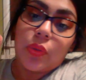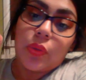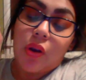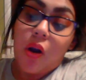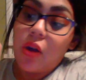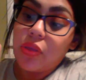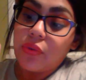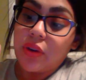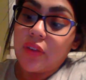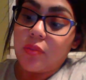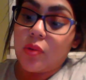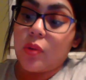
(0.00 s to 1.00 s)
all 3 of
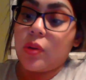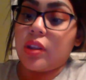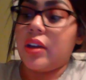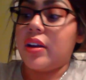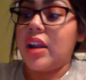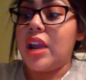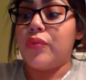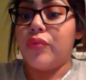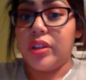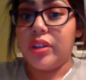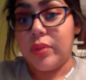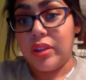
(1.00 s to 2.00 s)
them are really good. I
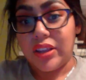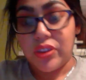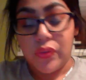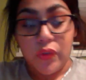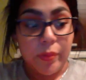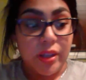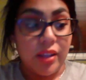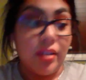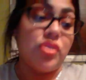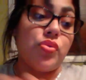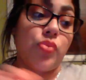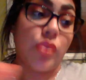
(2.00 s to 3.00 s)
really, really like the formula.
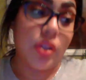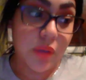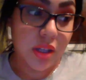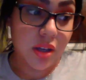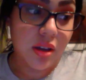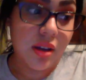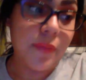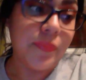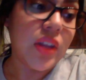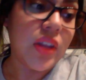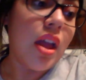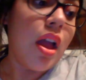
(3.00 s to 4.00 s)
It's really, really good.
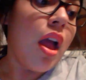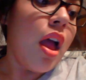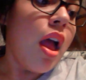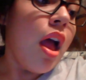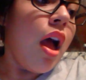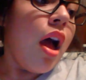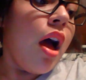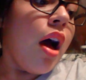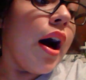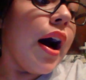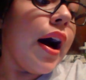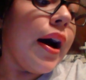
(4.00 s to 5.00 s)

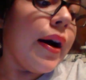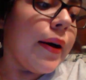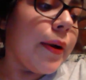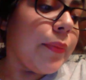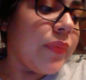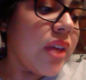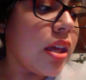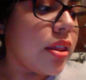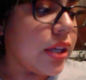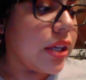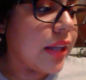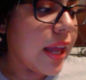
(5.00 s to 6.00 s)

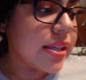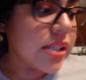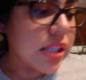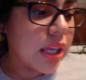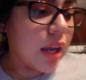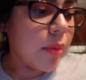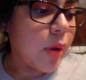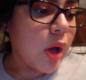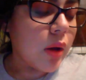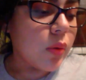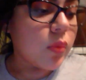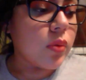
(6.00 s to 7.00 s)
The next thing I
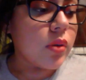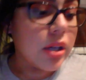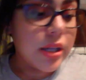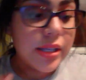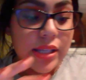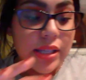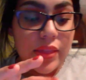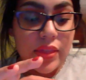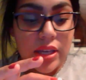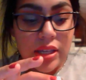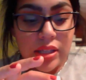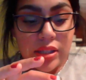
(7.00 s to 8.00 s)
bought was
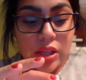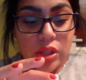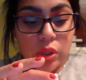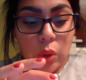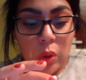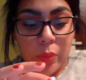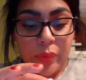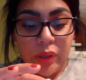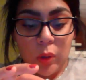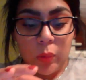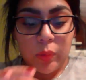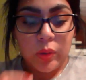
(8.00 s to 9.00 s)
this
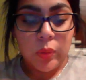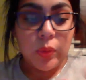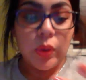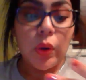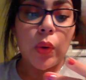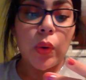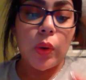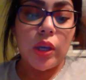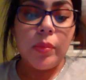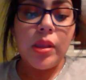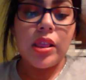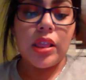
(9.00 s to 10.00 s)
Scorpio Moon
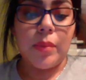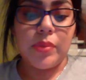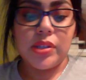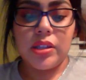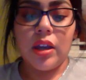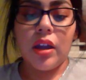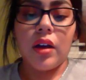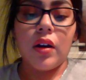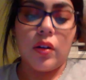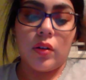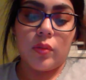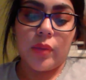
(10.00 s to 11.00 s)
cream lipstick.
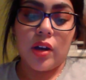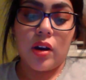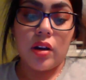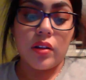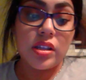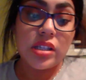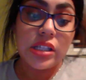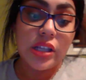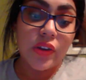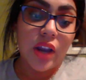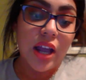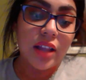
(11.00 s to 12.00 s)
Oh my god. This is
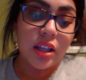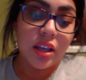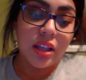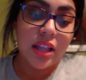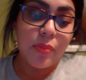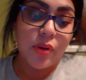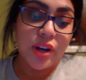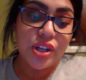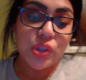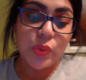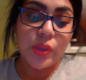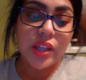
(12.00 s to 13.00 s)
another
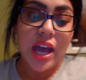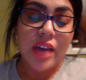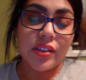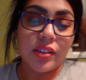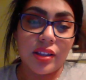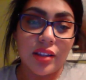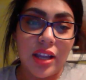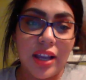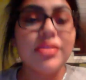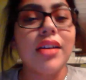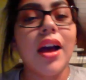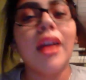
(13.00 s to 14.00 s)
collaboration with Kathleen
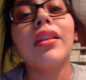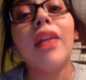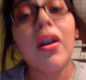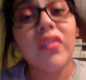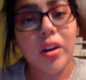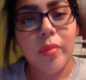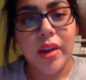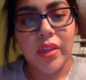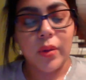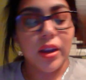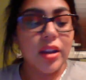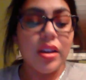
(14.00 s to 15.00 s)
Lights. I love her, by the
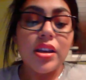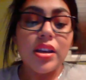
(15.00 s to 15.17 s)
way.